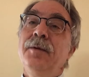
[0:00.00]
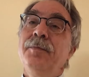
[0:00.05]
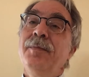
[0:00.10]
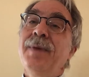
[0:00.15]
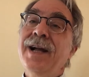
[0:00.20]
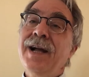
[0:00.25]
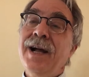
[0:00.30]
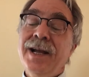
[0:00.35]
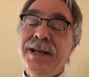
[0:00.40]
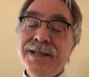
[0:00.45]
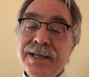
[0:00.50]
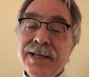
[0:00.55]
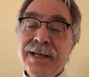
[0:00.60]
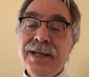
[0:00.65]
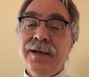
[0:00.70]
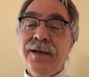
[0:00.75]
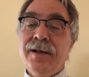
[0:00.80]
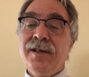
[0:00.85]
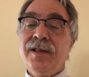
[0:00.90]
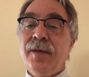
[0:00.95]
My
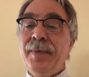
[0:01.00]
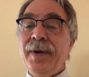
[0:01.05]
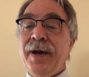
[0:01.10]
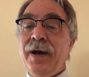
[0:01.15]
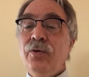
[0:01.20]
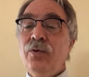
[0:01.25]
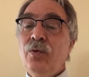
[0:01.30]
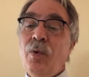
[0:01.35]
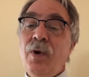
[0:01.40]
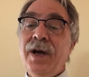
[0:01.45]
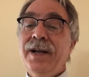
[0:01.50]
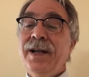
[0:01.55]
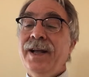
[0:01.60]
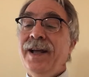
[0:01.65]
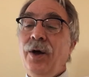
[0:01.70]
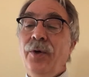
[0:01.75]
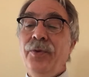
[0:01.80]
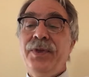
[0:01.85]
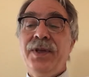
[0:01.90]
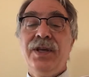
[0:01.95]
ideas about what a
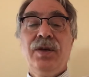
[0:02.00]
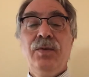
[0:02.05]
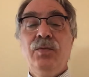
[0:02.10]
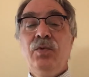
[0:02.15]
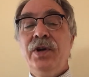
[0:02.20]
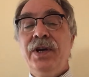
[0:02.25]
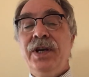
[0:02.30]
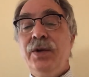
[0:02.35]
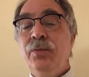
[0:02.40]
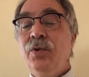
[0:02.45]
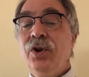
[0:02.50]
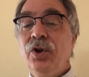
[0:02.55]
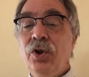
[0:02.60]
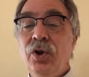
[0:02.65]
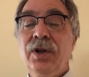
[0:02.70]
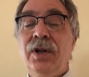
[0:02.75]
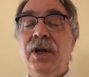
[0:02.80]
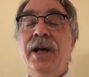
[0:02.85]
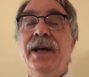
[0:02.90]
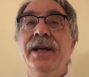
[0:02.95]
healthy community would
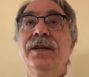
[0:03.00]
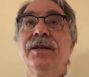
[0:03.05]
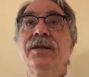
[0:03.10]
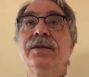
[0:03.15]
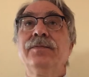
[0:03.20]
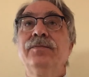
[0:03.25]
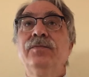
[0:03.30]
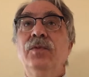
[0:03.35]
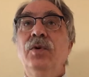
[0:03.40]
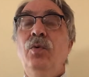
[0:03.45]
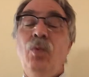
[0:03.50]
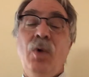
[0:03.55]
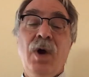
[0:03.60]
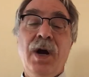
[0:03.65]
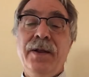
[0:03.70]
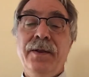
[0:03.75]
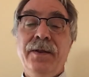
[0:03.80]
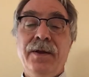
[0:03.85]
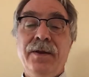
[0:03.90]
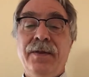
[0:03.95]
look like,
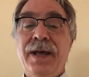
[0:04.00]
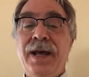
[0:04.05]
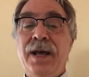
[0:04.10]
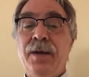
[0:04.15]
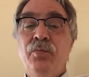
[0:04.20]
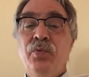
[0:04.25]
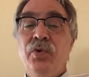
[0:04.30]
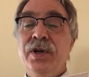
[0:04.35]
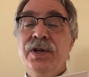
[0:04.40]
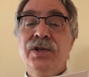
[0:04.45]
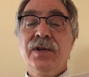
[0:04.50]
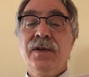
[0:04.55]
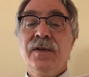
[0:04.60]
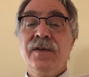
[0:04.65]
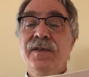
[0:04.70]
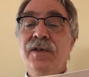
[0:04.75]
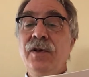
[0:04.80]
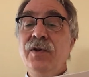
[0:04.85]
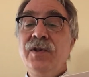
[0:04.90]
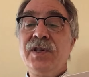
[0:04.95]
one that
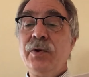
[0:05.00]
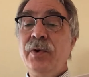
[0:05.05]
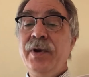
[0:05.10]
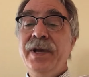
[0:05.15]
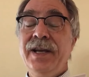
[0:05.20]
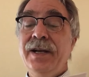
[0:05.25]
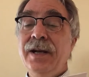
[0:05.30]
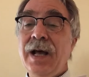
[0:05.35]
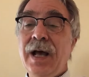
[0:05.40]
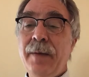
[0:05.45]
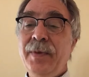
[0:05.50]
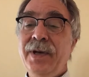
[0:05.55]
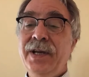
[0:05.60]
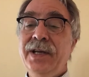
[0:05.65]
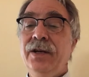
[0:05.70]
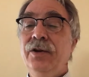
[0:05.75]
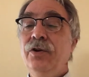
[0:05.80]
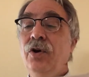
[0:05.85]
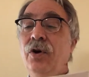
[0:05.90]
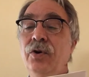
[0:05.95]
bridges
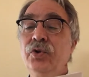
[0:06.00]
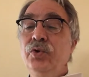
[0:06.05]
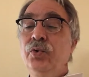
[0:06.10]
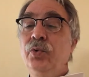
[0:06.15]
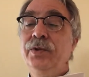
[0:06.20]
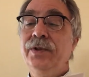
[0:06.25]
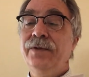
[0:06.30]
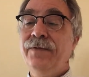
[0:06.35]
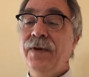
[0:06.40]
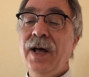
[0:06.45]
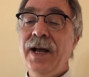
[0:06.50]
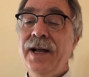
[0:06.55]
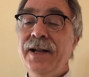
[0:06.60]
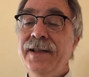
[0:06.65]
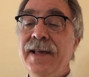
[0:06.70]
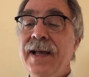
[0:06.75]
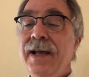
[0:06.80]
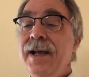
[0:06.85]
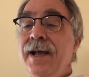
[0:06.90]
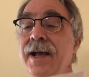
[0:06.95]
socioeconomic and cultural
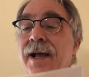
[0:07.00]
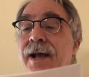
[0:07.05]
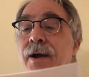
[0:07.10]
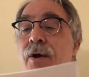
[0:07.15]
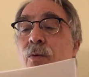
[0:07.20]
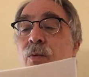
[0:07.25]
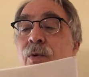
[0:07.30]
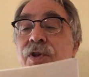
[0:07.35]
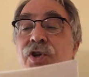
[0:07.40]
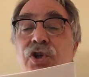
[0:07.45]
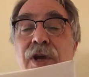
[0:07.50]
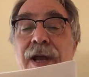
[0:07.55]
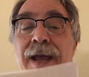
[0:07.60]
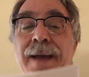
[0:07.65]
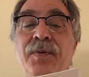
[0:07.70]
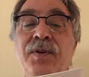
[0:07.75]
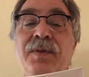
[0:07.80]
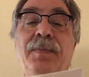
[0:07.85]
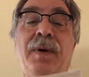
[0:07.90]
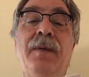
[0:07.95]
divides, was
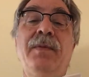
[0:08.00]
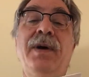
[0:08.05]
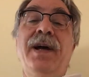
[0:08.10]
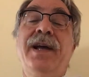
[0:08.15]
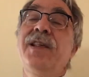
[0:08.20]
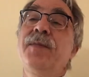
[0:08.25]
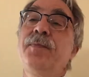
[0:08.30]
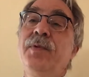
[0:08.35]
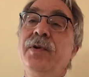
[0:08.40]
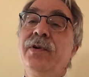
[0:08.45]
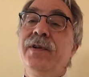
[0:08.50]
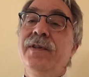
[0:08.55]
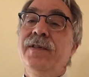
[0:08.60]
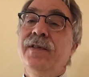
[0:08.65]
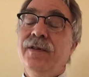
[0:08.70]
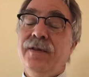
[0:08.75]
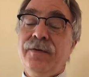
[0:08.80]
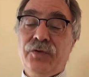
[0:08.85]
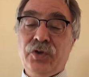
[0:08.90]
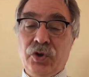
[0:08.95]
shaped by my
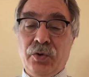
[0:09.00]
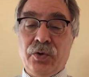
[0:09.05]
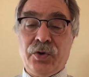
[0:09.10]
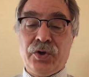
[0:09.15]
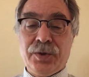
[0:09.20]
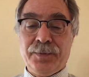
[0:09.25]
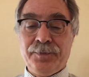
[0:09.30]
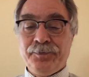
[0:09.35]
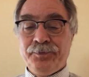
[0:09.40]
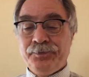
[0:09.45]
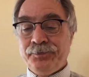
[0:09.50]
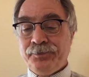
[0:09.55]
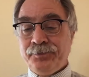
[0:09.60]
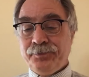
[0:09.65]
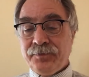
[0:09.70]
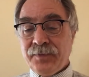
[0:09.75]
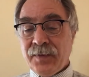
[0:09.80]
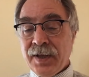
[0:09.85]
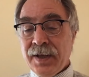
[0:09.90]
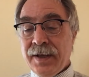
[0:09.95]
experiences of church
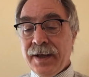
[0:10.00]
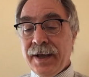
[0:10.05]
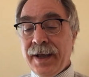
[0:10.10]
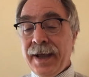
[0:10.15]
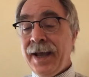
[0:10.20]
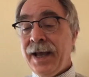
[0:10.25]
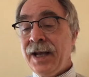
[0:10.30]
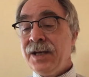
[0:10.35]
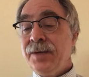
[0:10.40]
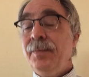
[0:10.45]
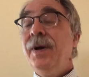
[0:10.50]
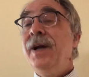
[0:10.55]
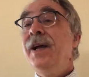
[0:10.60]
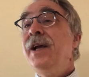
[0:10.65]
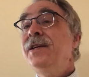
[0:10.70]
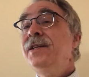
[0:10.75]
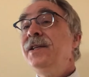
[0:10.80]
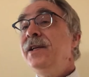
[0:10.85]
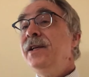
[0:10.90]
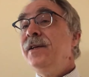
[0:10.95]
and my
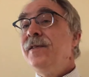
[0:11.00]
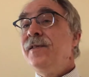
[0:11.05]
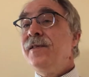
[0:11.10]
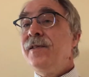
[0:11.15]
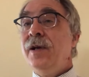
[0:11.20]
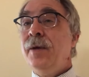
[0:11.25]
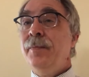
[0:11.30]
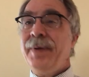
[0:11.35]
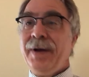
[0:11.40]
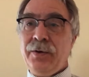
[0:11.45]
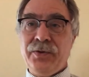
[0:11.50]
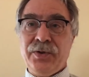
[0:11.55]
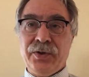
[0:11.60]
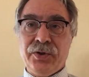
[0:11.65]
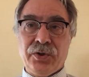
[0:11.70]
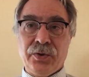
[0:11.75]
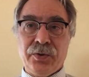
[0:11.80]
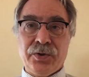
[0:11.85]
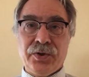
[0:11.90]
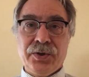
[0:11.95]
ideas about the
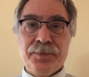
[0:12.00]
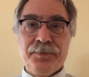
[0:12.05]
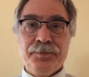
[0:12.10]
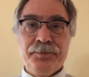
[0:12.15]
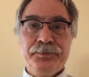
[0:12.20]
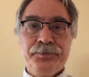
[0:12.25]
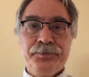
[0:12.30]
church.